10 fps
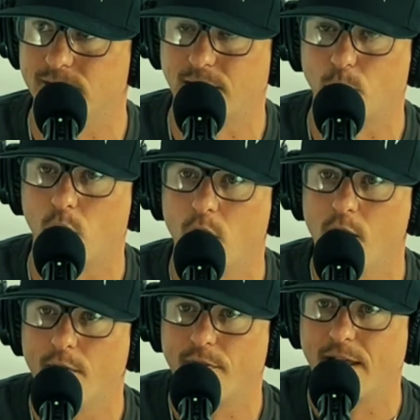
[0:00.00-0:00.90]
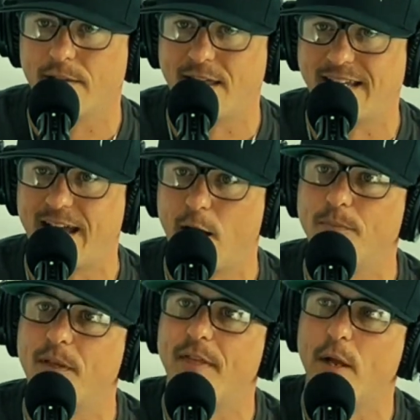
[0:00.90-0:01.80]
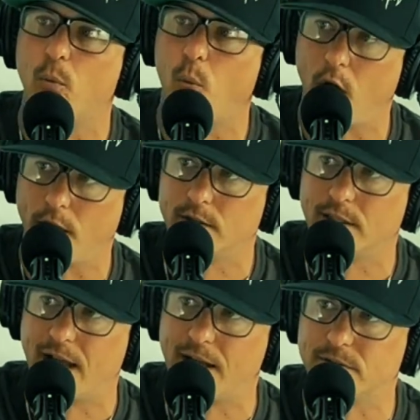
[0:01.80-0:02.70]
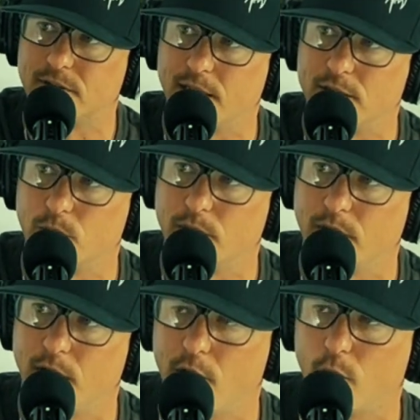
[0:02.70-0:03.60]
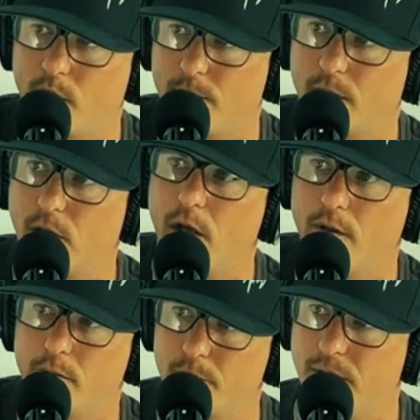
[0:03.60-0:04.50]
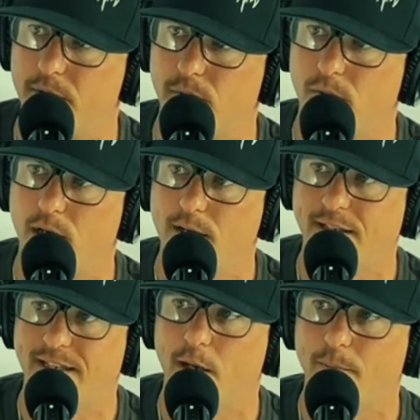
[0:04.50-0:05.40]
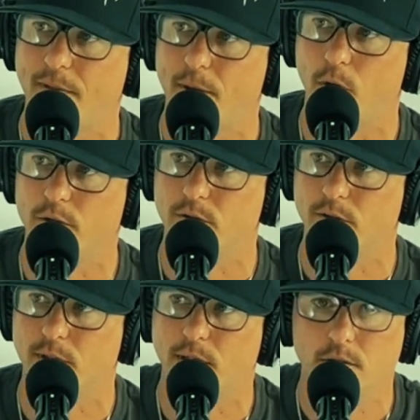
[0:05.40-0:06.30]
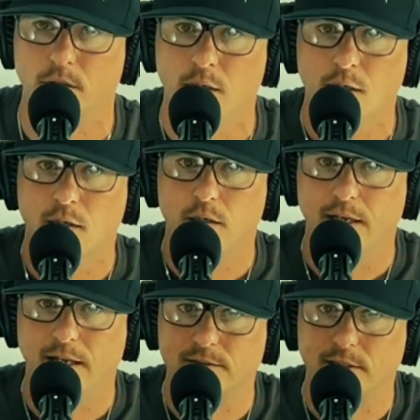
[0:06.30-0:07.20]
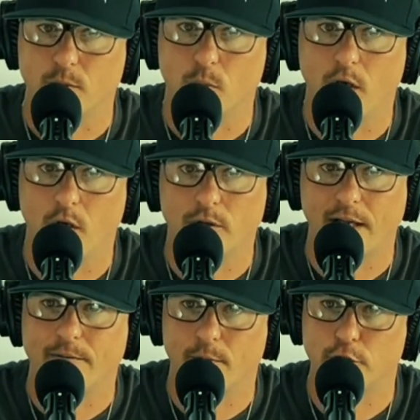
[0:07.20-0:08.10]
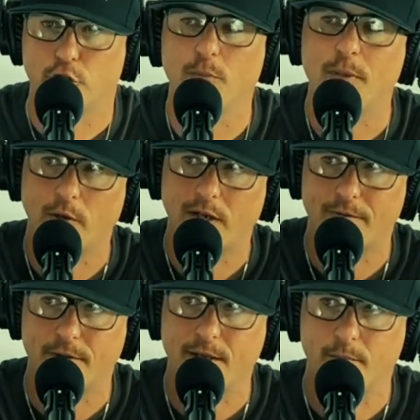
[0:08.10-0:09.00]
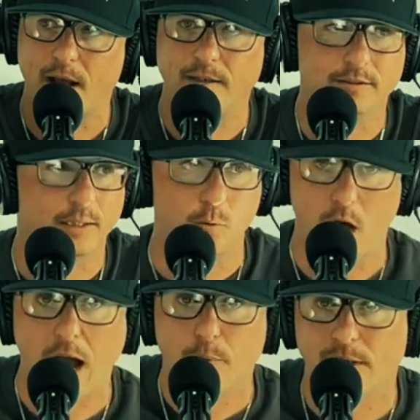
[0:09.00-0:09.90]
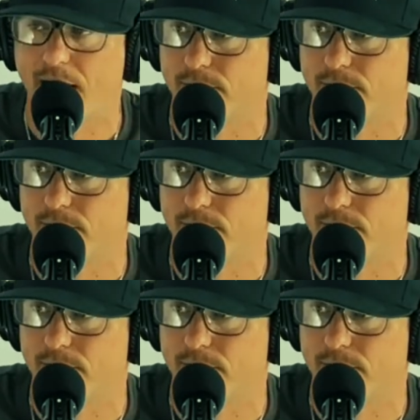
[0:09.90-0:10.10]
like, well, they can't help that they want to have sex with other women or other men, right? They can't help that they want to. And it's like, well, okay, it should be okay for them, right? It's like, well, I want to have